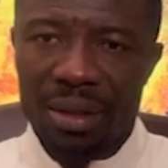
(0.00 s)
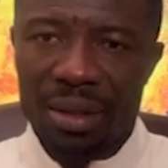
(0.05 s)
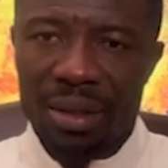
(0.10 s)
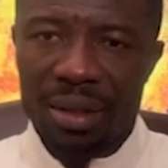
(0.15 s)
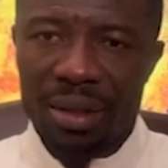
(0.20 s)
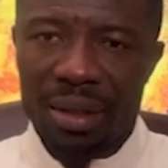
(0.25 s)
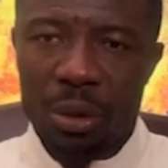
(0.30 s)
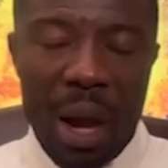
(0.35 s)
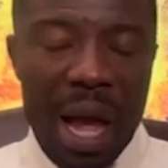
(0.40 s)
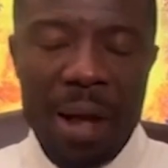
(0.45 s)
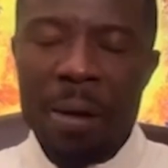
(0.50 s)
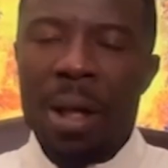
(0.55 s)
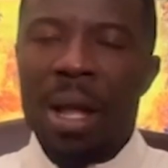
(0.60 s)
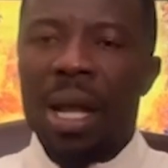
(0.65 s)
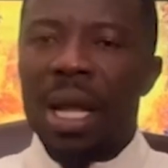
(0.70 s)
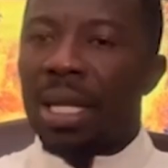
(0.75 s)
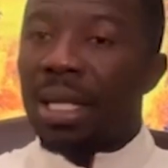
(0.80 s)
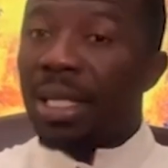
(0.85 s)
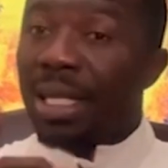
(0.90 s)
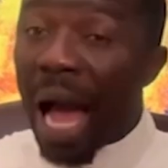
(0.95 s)
Hey,
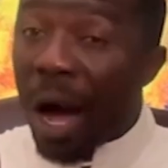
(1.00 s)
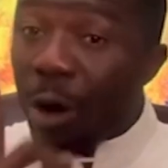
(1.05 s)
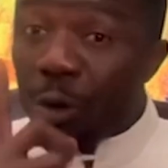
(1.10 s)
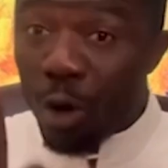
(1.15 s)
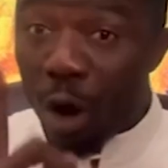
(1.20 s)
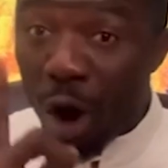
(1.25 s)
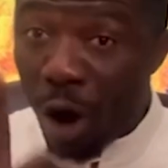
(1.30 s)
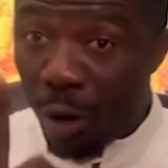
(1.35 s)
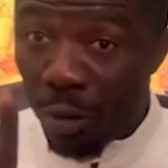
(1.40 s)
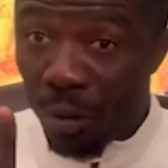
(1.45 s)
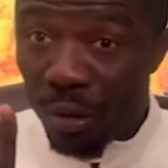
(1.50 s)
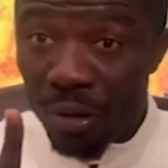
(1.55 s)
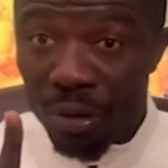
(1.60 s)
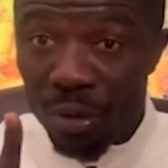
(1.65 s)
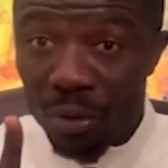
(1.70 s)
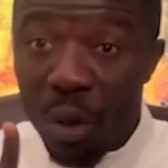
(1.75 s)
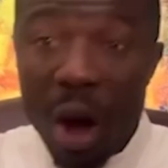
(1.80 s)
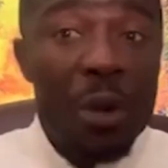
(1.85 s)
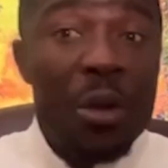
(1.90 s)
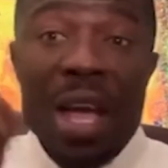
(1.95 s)
that one
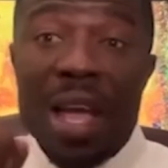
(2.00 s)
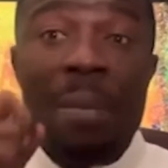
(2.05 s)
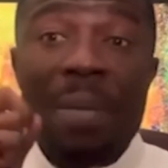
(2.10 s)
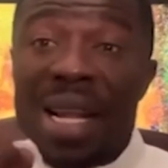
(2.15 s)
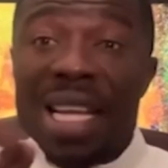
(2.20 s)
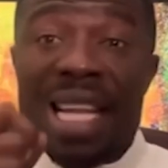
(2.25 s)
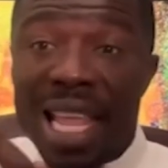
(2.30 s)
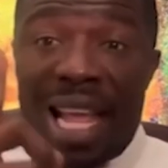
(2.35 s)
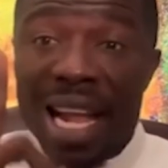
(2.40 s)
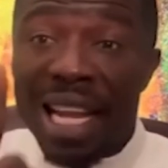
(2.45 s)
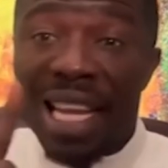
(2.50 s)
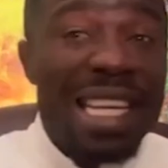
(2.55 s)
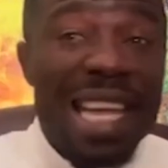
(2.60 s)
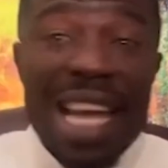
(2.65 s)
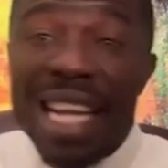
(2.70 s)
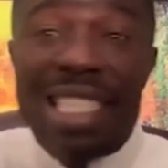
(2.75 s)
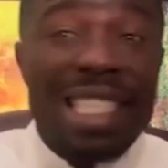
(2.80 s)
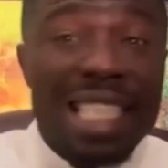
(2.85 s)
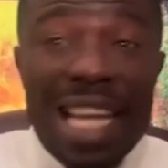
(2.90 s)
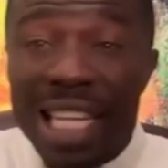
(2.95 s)
here be denya ni
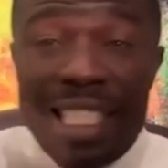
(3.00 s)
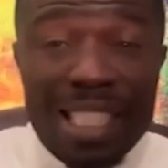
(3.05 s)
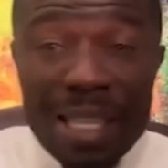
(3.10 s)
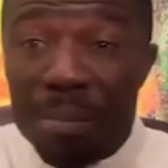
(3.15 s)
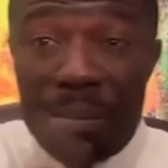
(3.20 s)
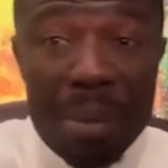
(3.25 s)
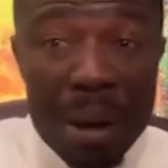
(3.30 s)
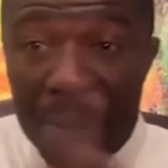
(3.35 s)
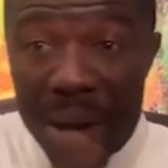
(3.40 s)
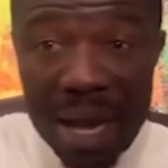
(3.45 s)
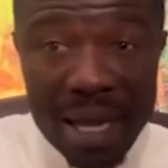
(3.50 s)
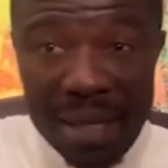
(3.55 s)
yenti asem papa.